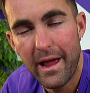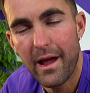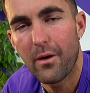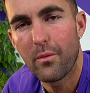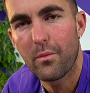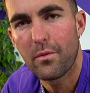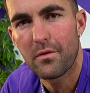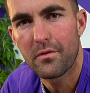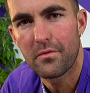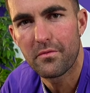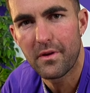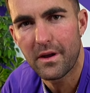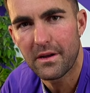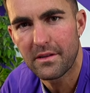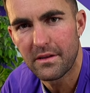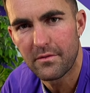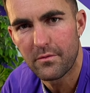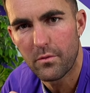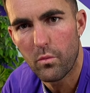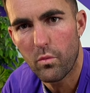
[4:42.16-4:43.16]
how we're
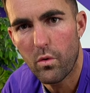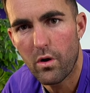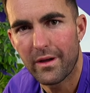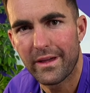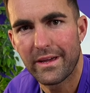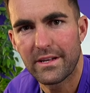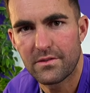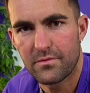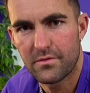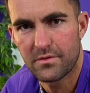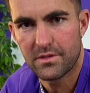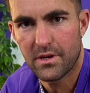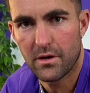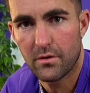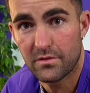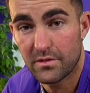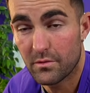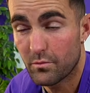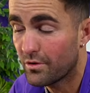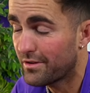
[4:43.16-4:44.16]
effective and what gets
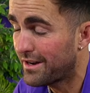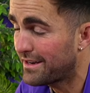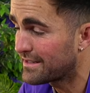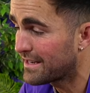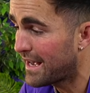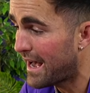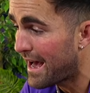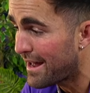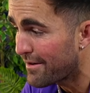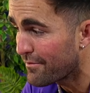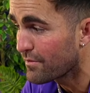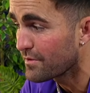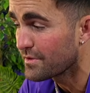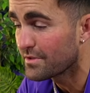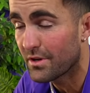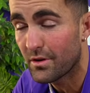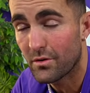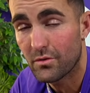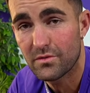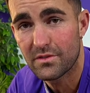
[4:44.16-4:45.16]
results and what has had
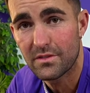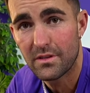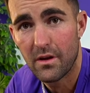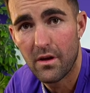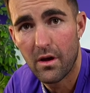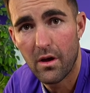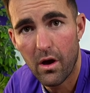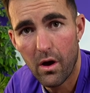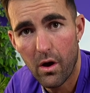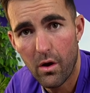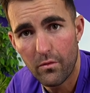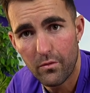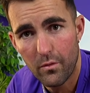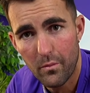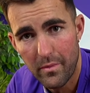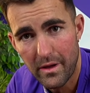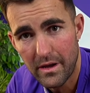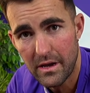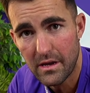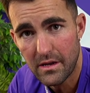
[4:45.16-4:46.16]
results over
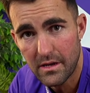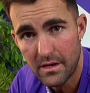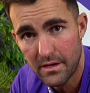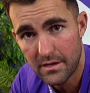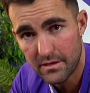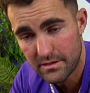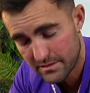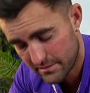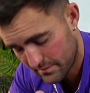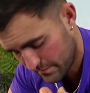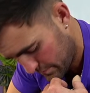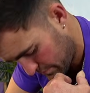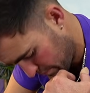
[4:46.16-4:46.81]
many years.